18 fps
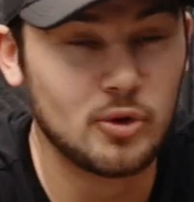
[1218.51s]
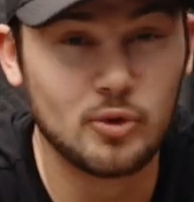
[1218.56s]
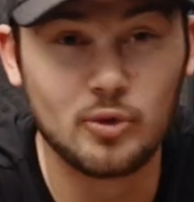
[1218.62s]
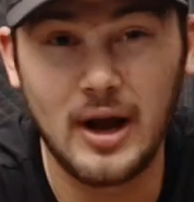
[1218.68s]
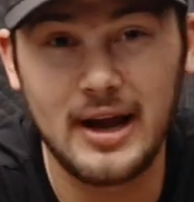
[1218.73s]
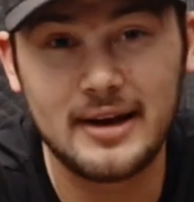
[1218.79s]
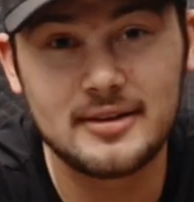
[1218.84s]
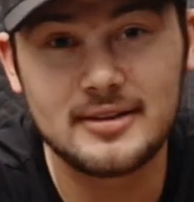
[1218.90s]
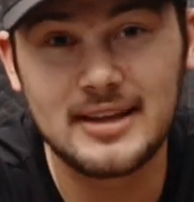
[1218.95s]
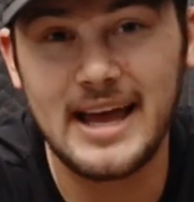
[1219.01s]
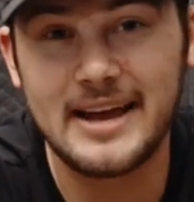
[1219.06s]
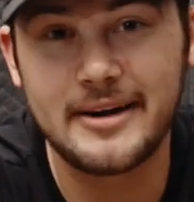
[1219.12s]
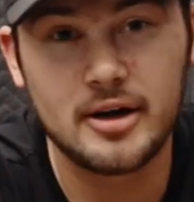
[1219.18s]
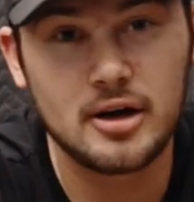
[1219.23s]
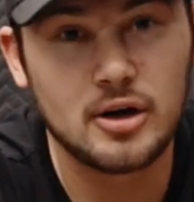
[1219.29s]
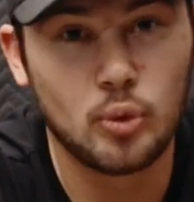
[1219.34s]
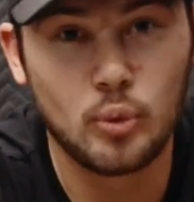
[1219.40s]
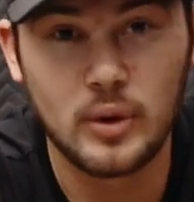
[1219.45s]
write a
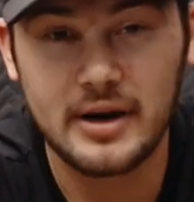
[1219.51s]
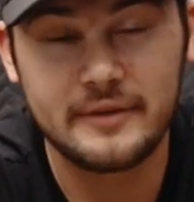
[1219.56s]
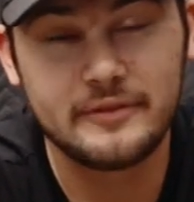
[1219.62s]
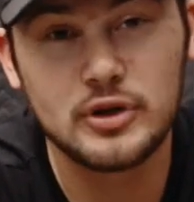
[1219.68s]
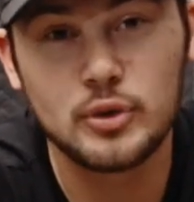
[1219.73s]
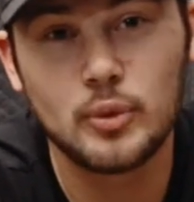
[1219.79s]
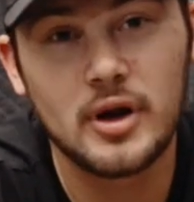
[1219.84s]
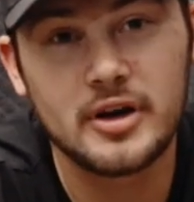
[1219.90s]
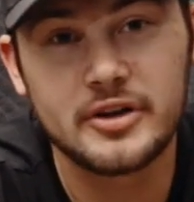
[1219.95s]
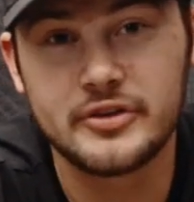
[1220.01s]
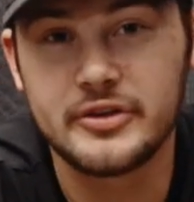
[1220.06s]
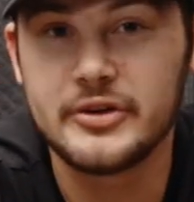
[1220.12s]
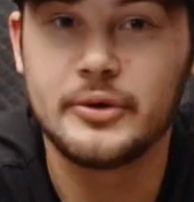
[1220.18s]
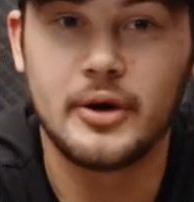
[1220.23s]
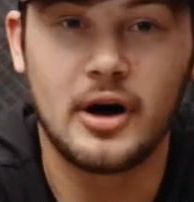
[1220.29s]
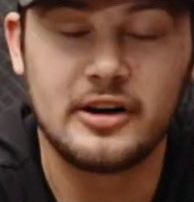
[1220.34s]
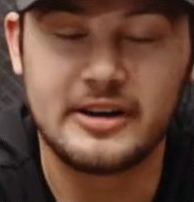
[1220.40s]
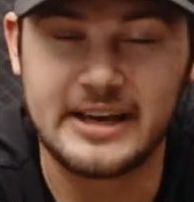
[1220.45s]
letter, whatever you wanna
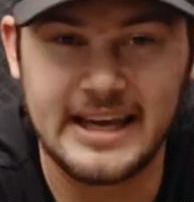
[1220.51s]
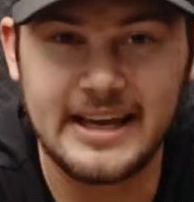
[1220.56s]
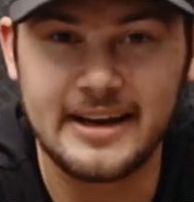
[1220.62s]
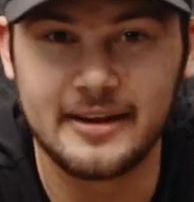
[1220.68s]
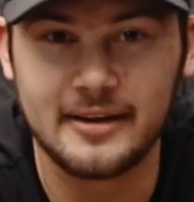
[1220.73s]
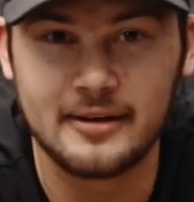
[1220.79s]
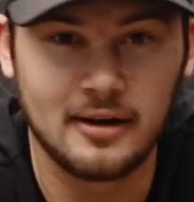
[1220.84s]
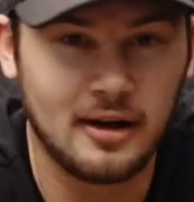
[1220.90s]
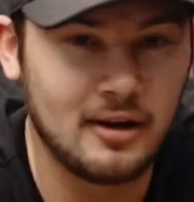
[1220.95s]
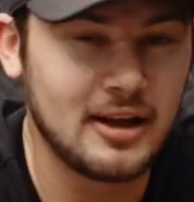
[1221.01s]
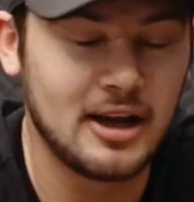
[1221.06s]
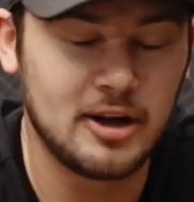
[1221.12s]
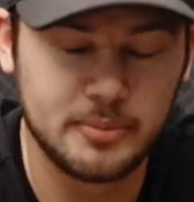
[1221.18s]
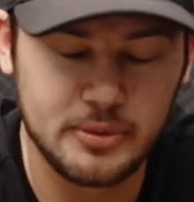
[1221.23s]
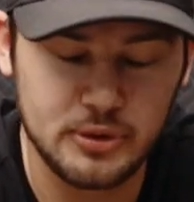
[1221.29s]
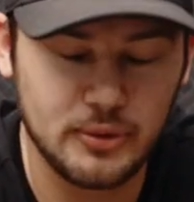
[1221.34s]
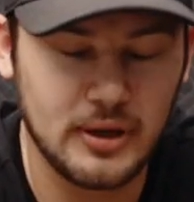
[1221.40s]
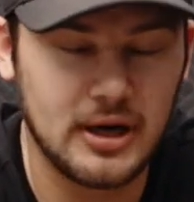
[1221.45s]
do, I'll get it. I'll
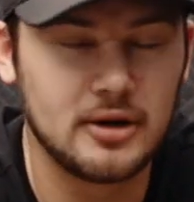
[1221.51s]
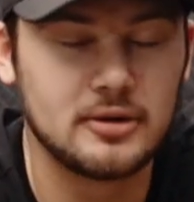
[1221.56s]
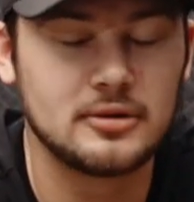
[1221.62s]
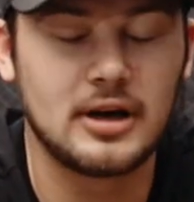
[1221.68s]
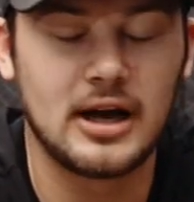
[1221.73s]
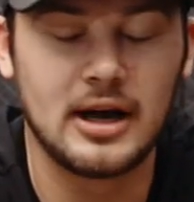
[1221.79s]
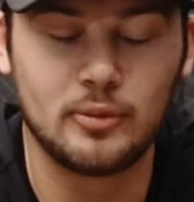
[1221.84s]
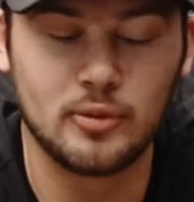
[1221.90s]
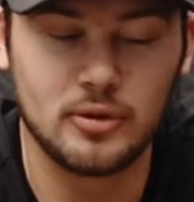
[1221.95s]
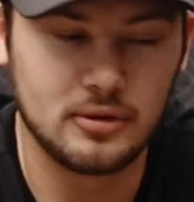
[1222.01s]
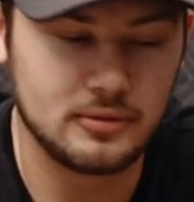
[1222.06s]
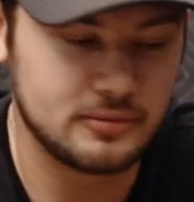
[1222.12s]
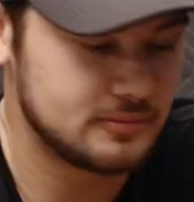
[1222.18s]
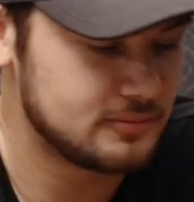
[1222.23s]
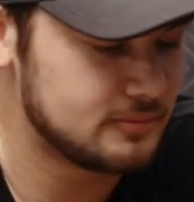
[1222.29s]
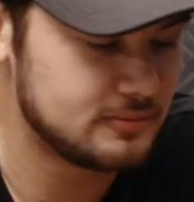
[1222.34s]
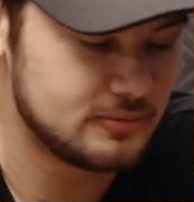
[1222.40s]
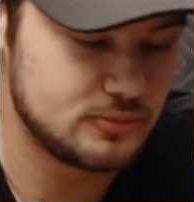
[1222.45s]
help you out. I
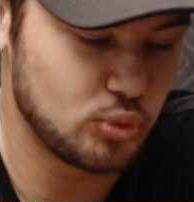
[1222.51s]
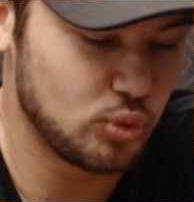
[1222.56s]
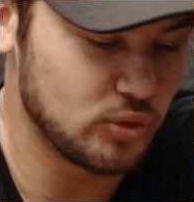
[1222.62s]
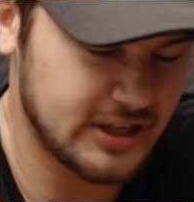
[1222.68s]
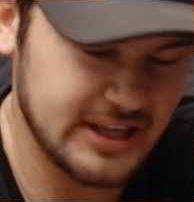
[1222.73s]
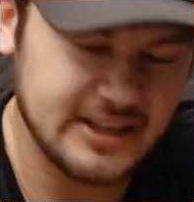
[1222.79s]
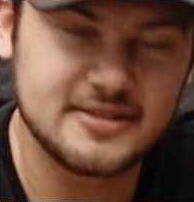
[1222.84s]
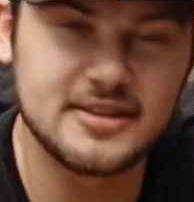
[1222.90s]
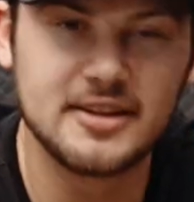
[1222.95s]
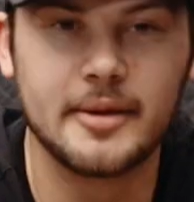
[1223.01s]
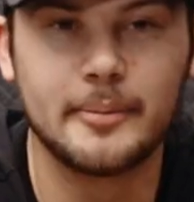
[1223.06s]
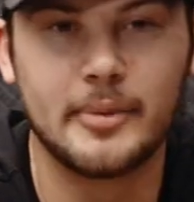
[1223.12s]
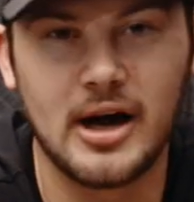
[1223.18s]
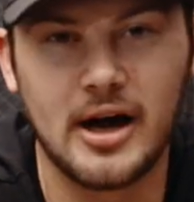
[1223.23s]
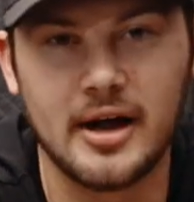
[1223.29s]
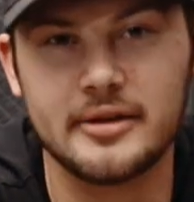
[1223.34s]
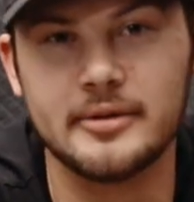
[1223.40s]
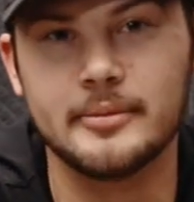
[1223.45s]
will, we'll get to the
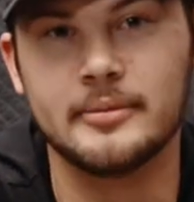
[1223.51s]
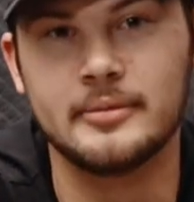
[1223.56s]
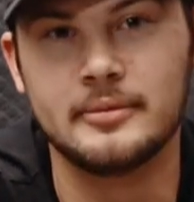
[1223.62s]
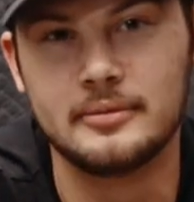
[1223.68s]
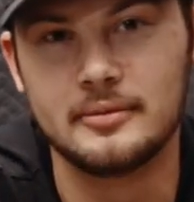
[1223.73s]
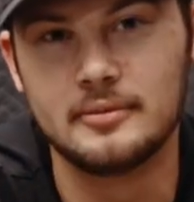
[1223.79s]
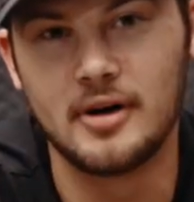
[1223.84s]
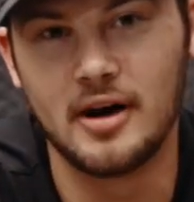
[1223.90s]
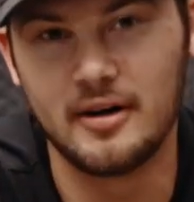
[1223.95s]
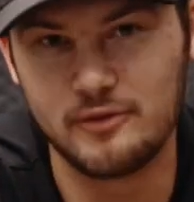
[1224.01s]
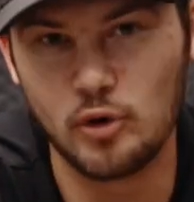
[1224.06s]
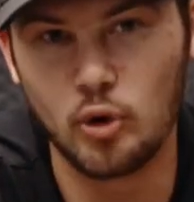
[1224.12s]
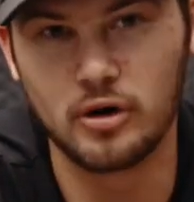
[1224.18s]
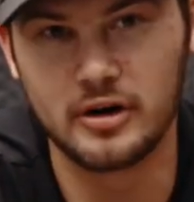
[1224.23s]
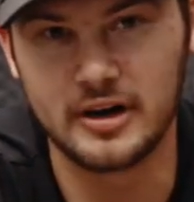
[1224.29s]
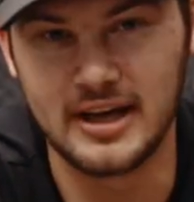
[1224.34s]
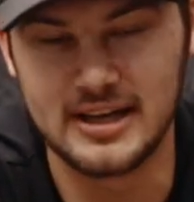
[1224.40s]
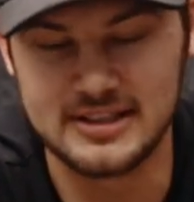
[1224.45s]
bottom of
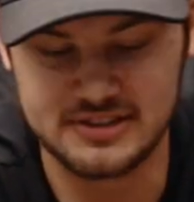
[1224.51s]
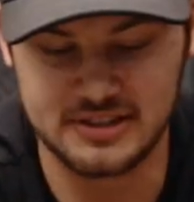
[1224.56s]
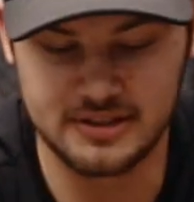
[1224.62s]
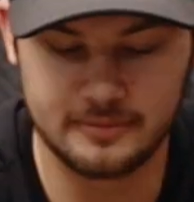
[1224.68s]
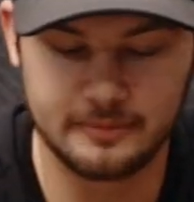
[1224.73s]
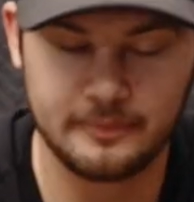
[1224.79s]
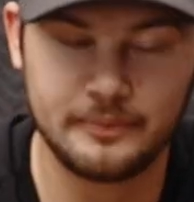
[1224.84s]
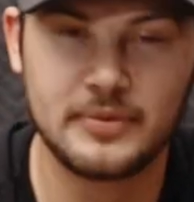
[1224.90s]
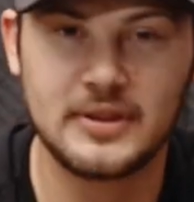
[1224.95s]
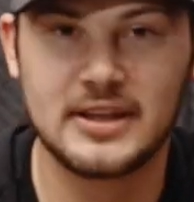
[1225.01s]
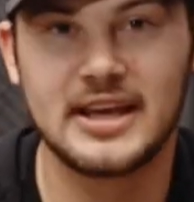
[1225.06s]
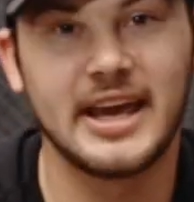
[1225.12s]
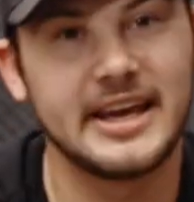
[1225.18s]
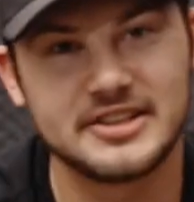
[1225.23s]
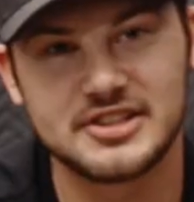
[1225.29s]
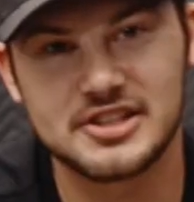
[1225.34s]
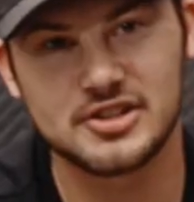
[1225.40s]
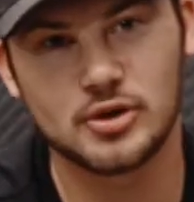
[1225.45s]
organizing.
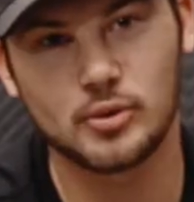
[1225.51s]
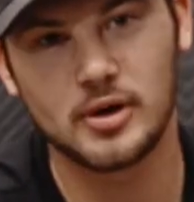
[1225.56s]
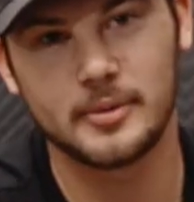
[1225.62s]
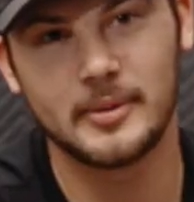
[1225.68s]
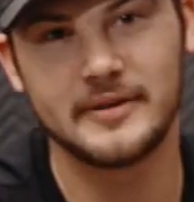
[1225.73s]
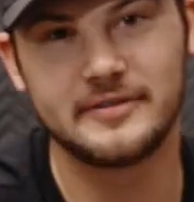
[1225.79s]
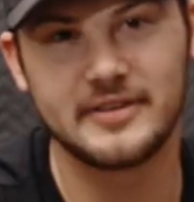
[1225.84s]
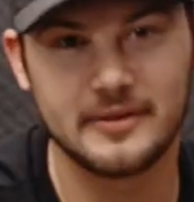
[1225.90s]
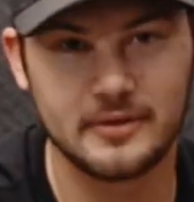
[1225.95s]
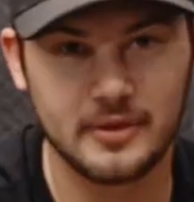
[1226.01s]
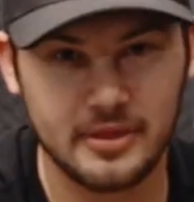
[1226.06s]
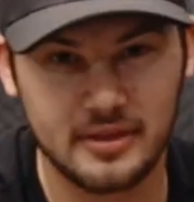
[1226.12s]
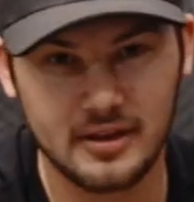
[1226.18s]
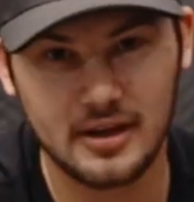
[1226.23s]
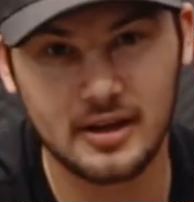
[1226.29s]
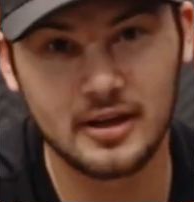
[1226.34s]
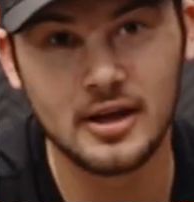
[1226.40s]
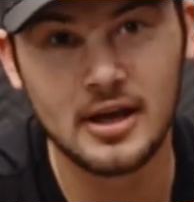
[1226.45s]
Cases are one of my favorite
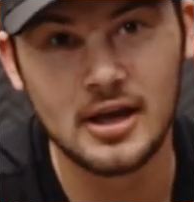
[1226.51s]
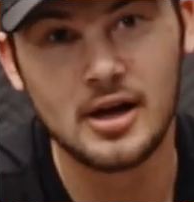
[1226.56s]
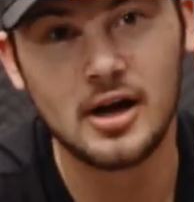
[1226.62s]
thing.